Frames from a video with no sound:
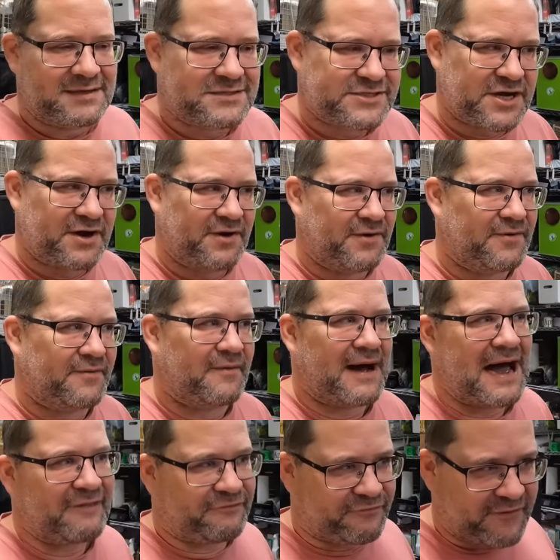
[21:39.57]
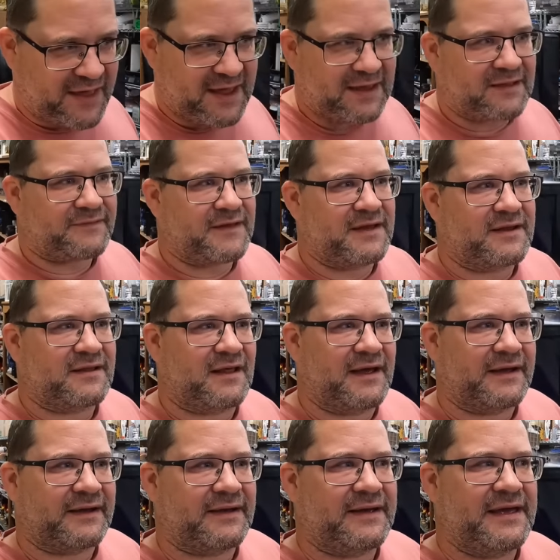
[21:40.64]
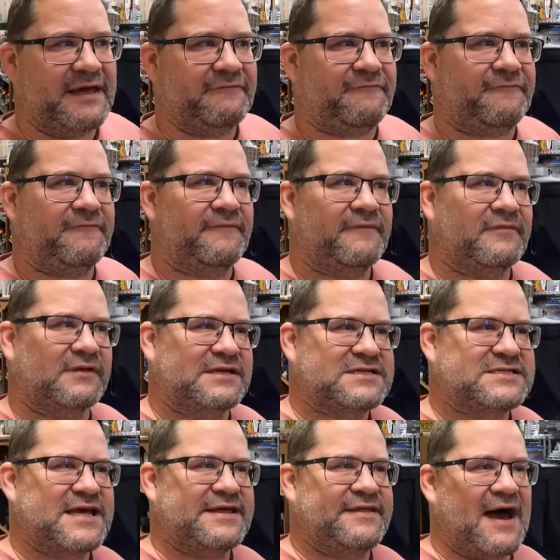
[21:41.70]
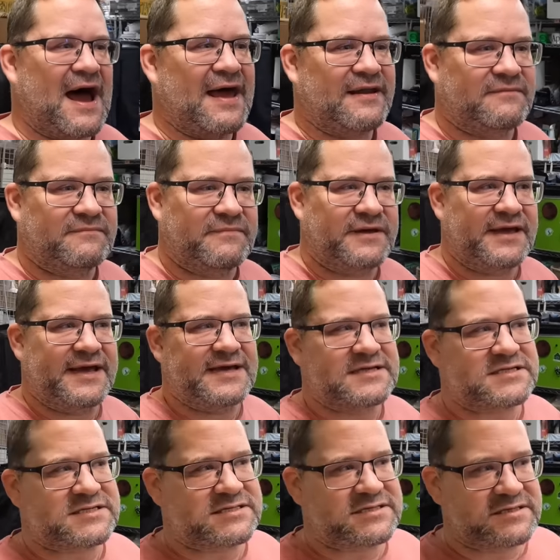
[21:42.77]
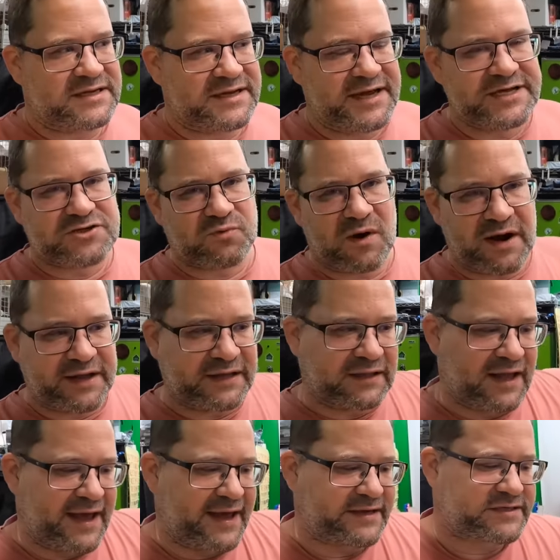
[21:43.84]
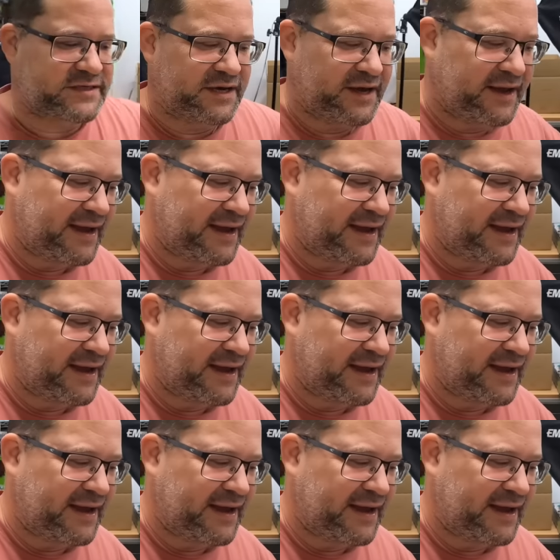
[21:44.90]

So I think that like if let's say the item is is running late